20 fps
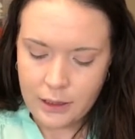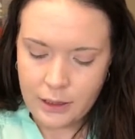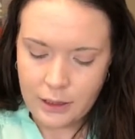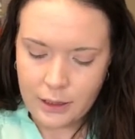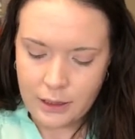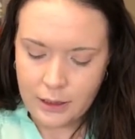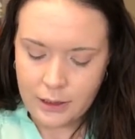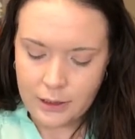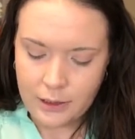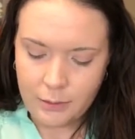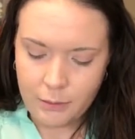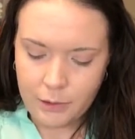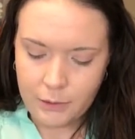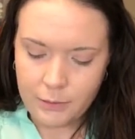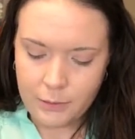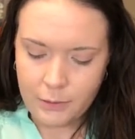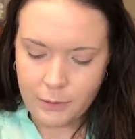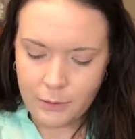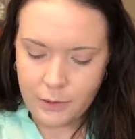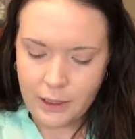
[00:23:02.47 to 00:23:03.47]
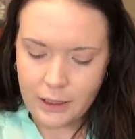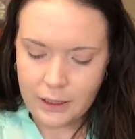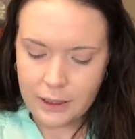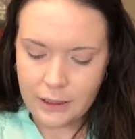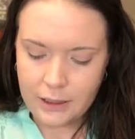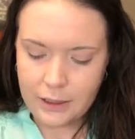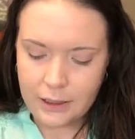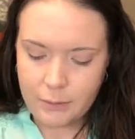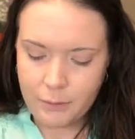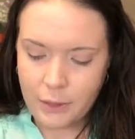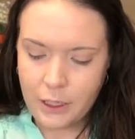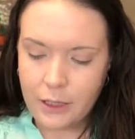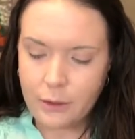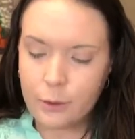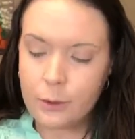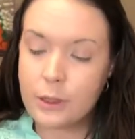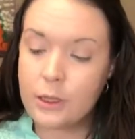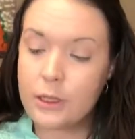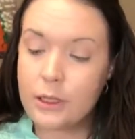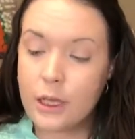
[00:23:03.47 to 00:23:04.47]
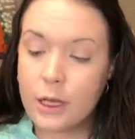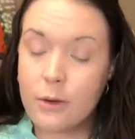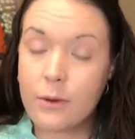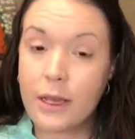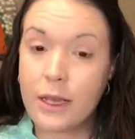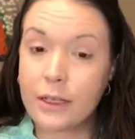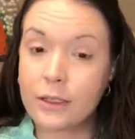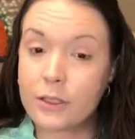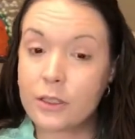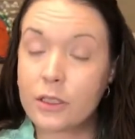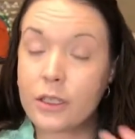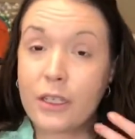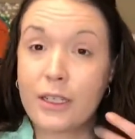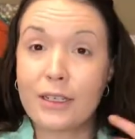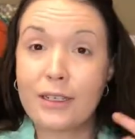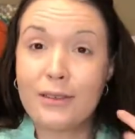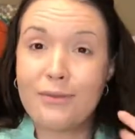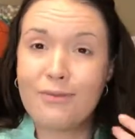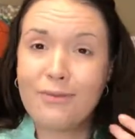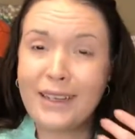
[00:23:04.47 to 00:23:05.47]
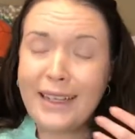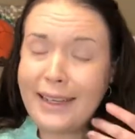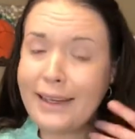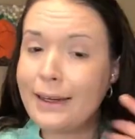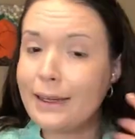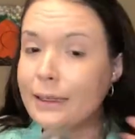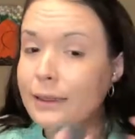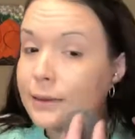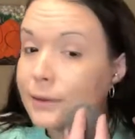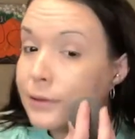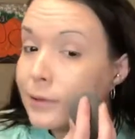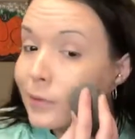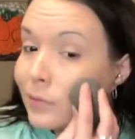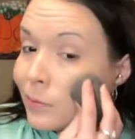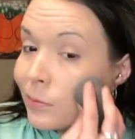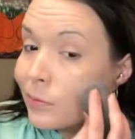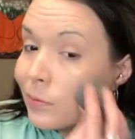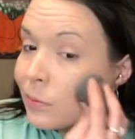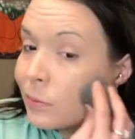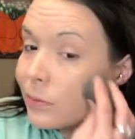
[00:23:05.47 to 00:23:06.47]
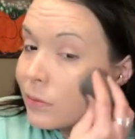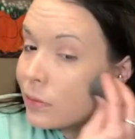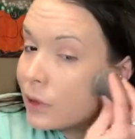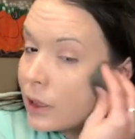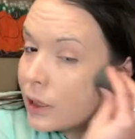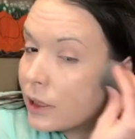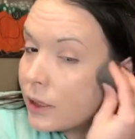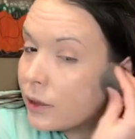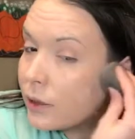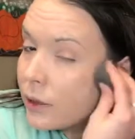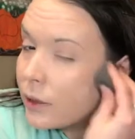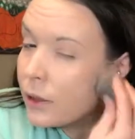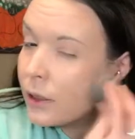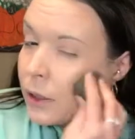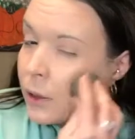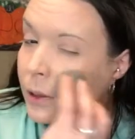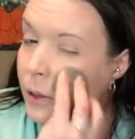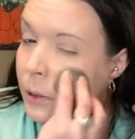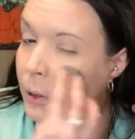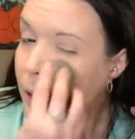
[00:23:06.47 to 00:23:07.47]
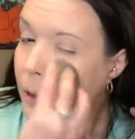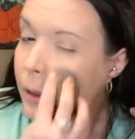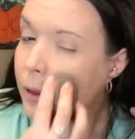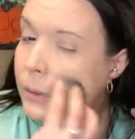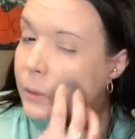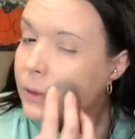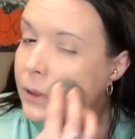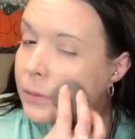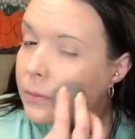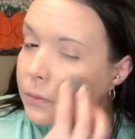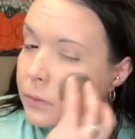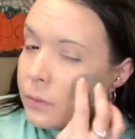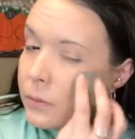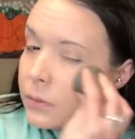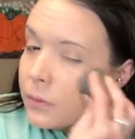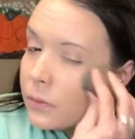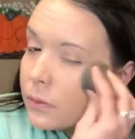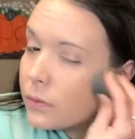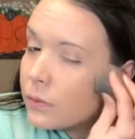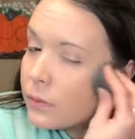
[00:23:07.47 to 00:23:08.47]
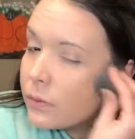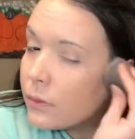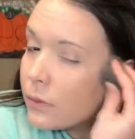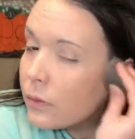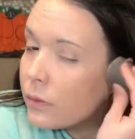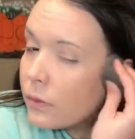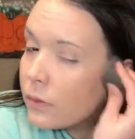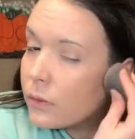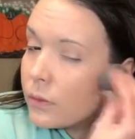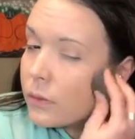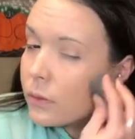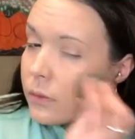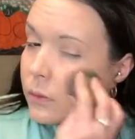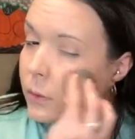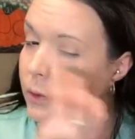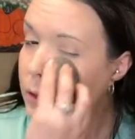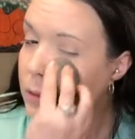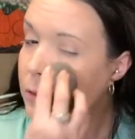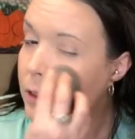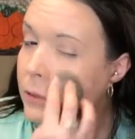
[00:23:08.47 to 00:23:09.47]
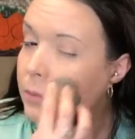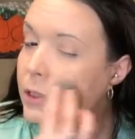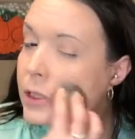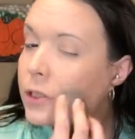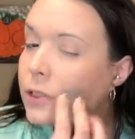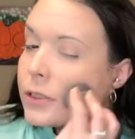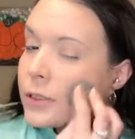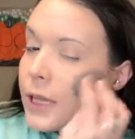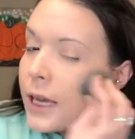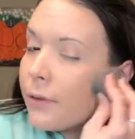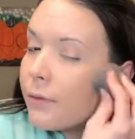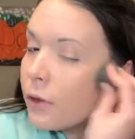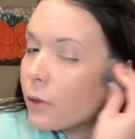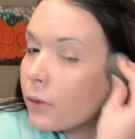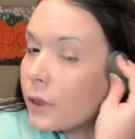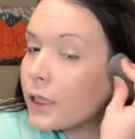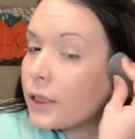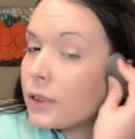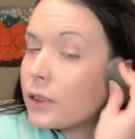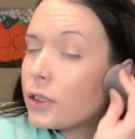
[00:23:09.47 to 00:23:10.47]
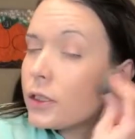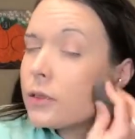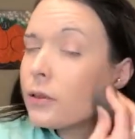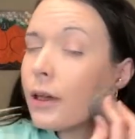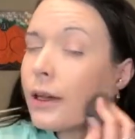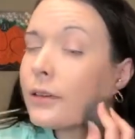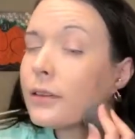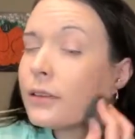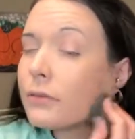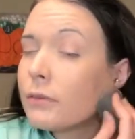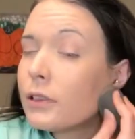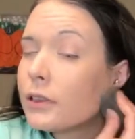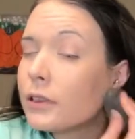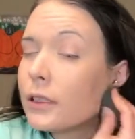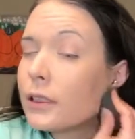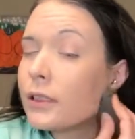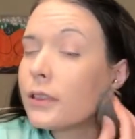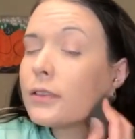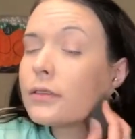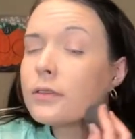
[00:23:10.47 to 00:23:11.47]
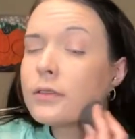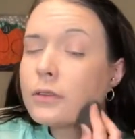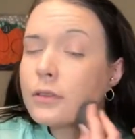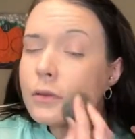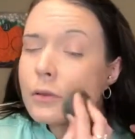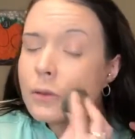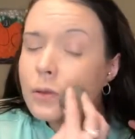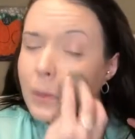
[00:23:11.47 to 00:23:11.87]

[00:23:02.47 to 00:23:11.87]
I know some people think that's probably so extra, and it, it is, but, I mean, sometimes you just have the way that you like doing things.